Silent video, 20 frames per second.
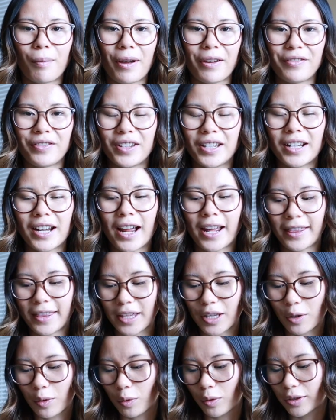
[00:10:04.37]
My feet, I
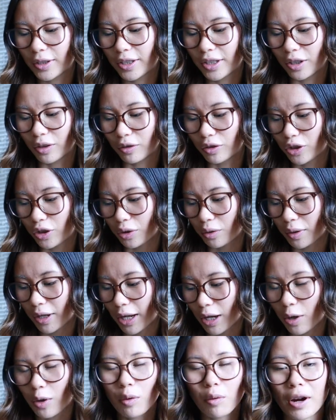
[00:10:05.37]
think, still do
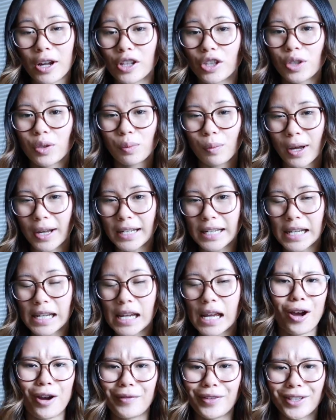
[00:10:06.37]
get quite
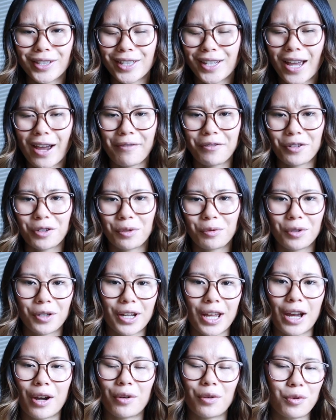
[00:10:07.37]
sweaty, obviously, after a
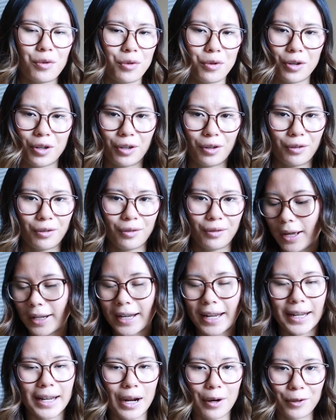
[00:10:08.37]
workout or
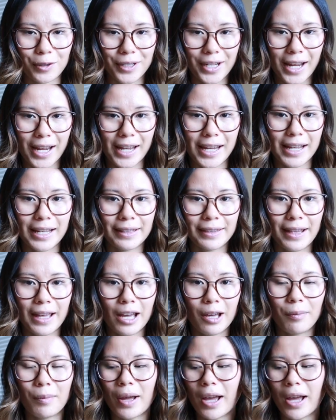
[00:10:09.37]
an eight hour day in them.